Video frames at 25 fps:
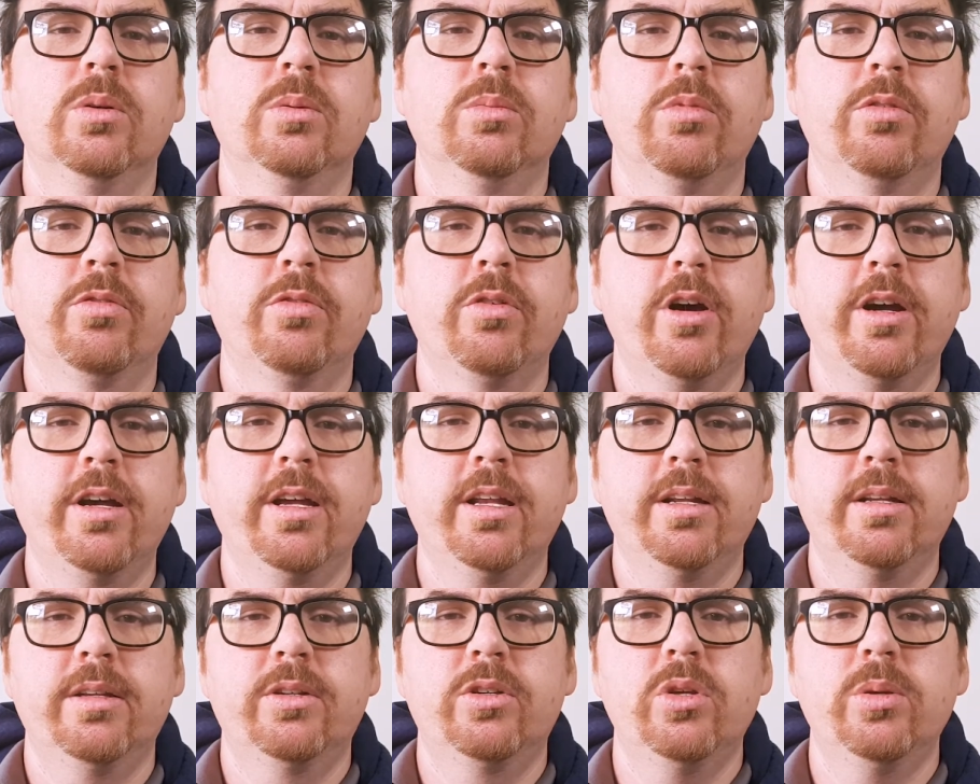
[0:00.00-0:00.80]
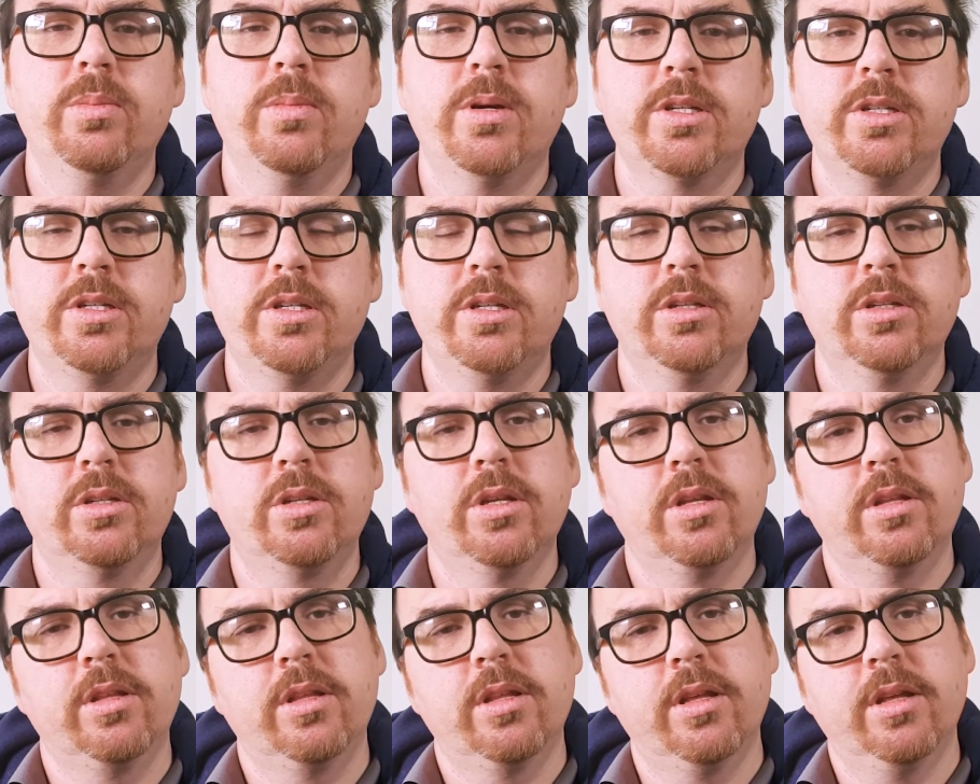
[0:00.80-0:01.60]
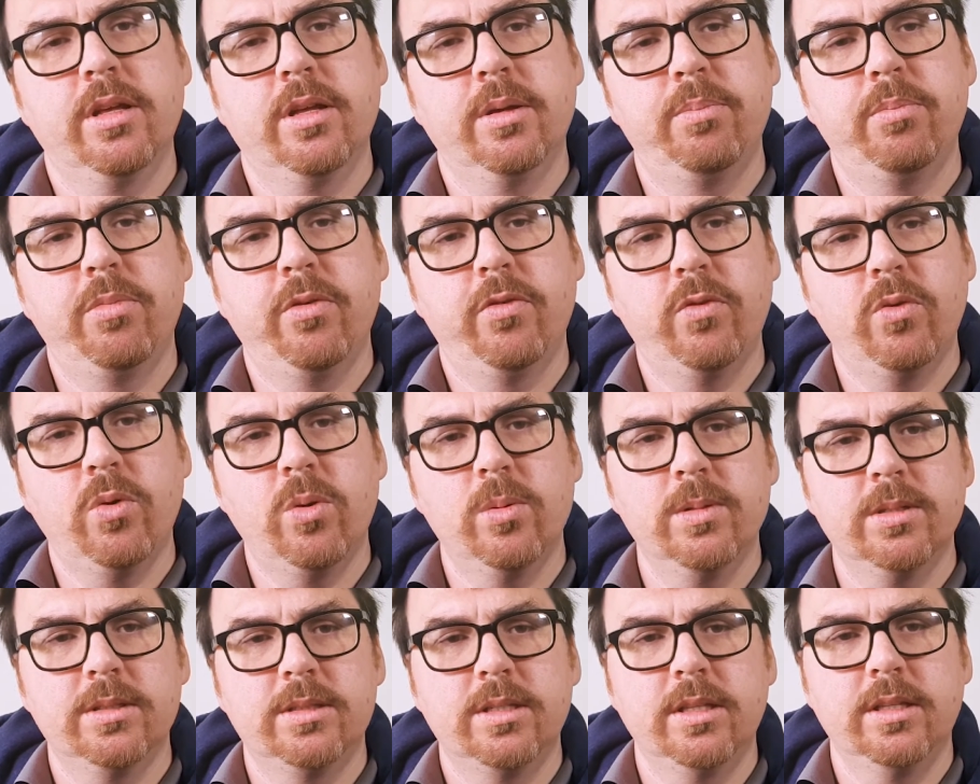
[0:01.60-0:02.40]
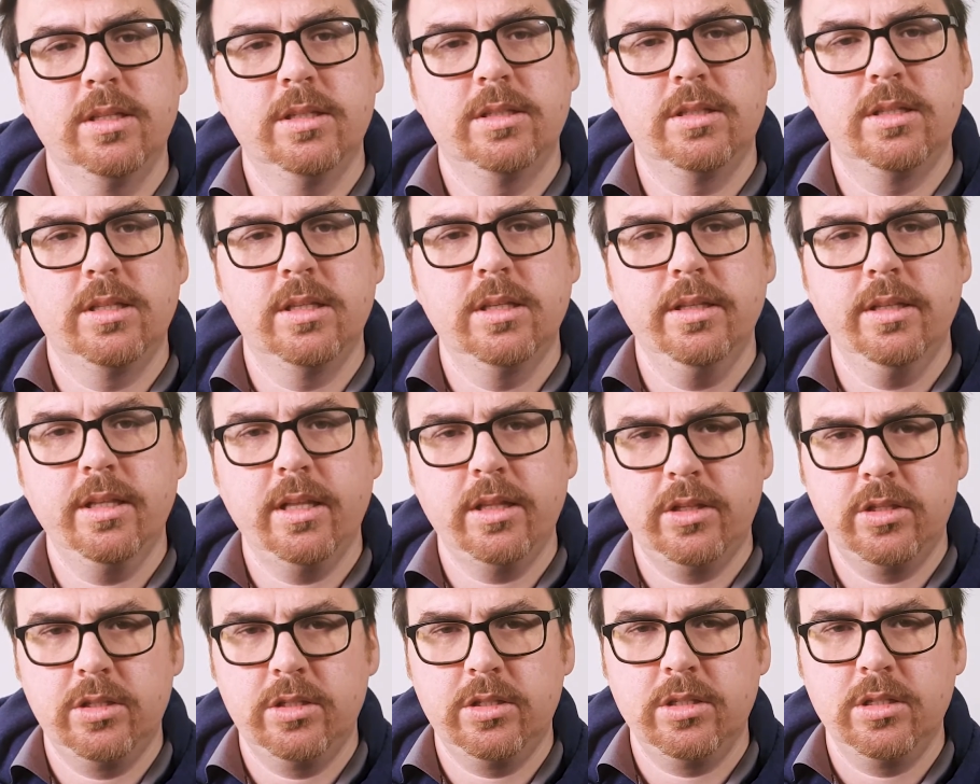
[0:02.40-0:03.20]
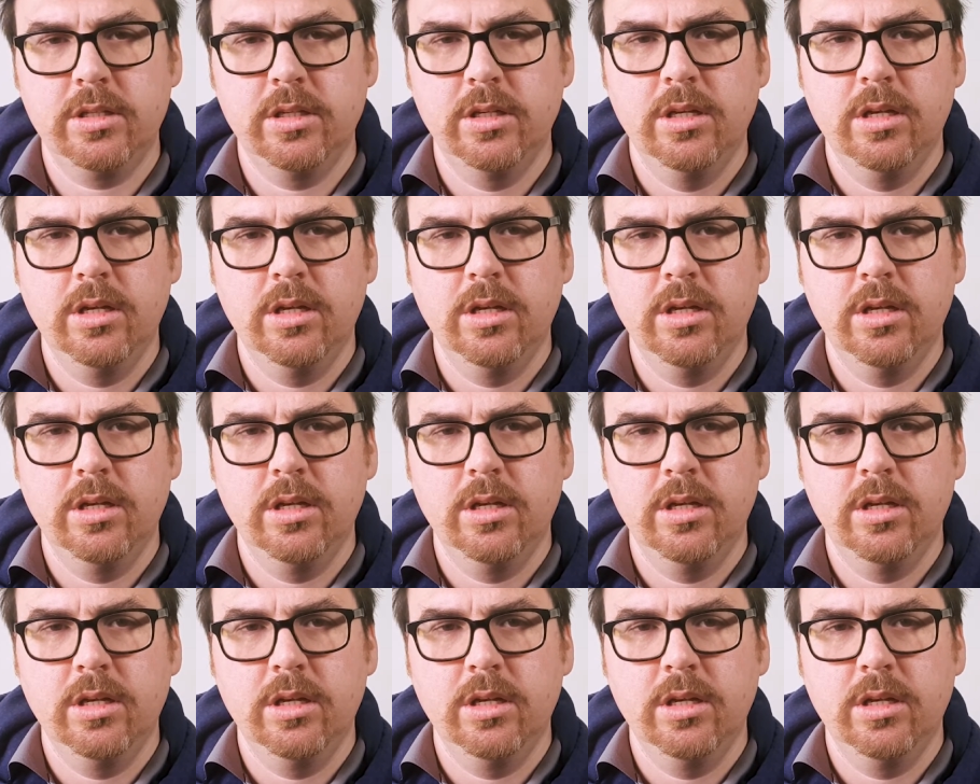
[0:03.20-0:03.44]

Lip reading: Before I get too much into the performance of this thing, let's